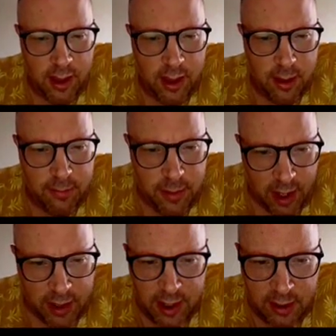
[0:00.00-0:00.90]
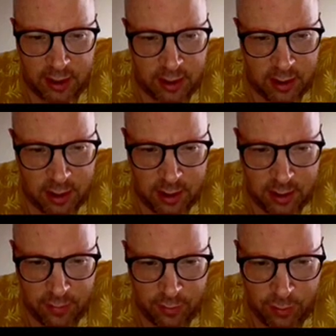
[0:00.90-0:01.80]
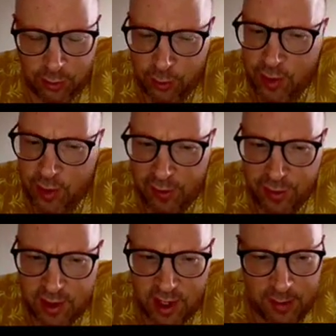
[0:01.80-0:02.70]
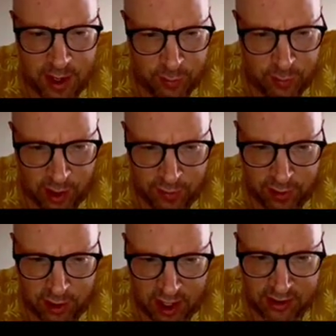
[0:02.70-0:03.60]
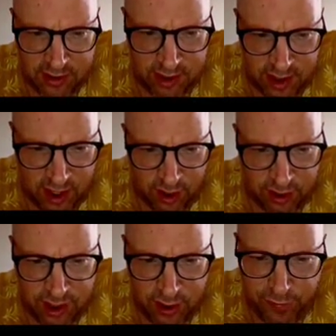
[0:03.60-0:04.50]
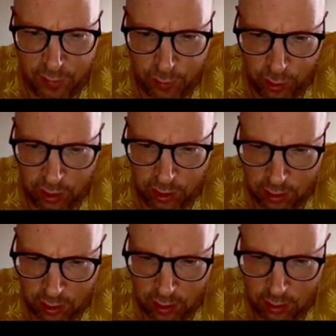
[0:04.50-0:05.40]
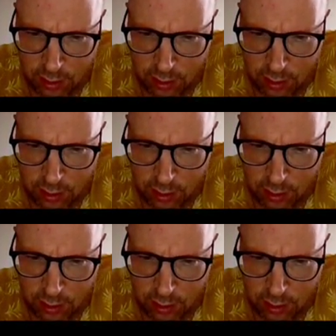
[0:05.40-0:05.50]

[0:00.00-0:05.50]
And then what we have within ABN AMRO, we have a SCRC framework